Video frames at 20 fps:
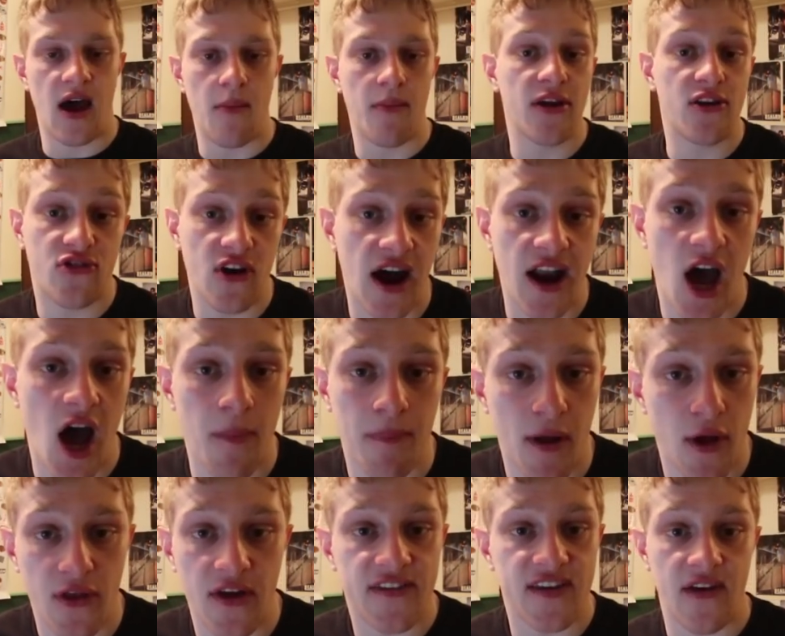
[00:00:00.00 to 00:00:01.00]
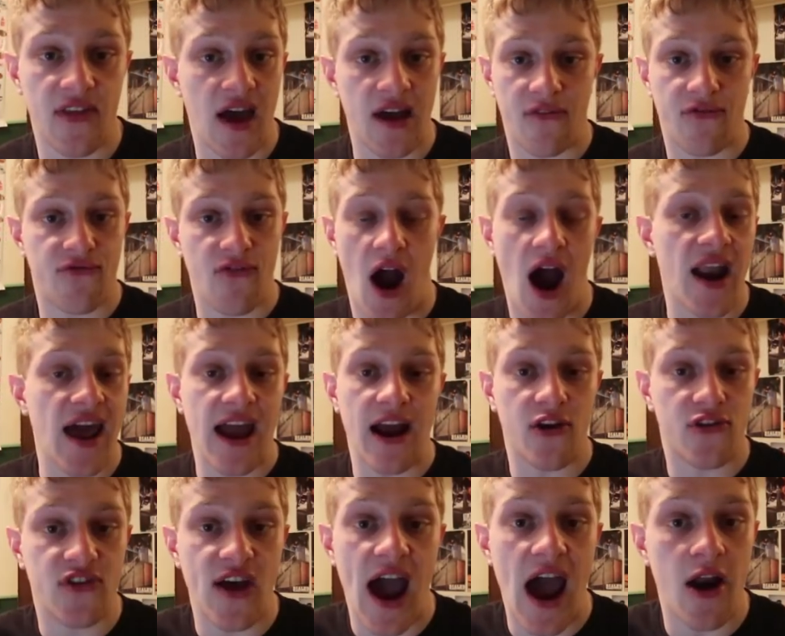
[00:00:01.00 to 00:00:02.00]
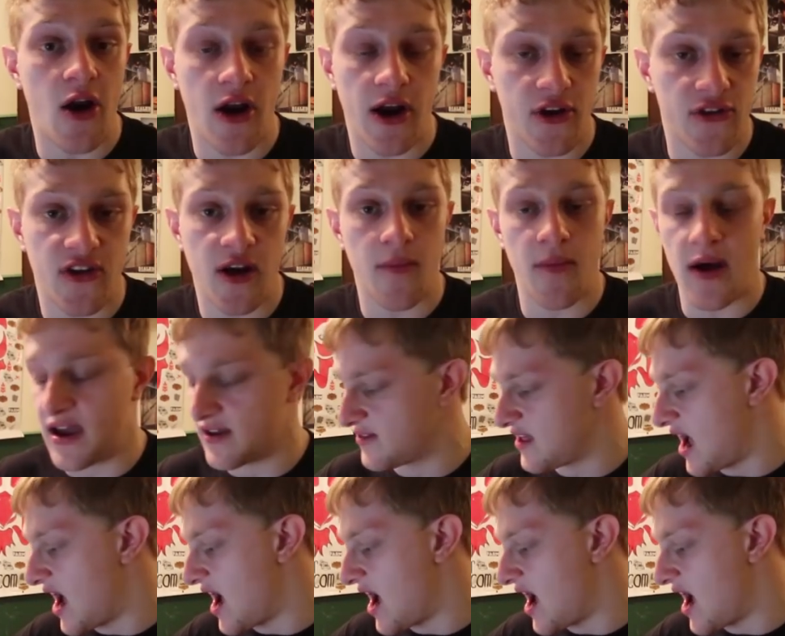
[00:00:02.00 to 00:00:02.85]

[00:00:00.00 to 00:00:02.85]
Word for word: I'm gonna try to upload this on like Friday or Saturday or something like